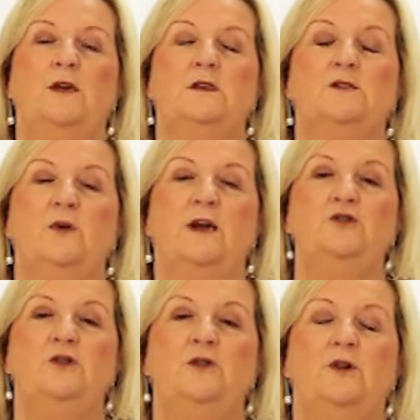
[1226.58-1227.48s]
So in
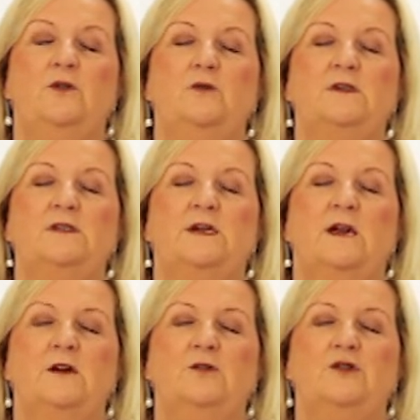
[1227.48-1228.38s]
through your nose, you can
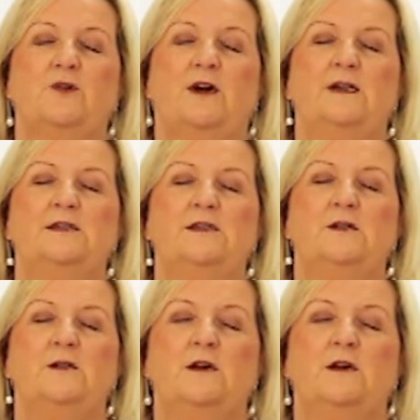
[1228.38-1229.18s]
close your eyes,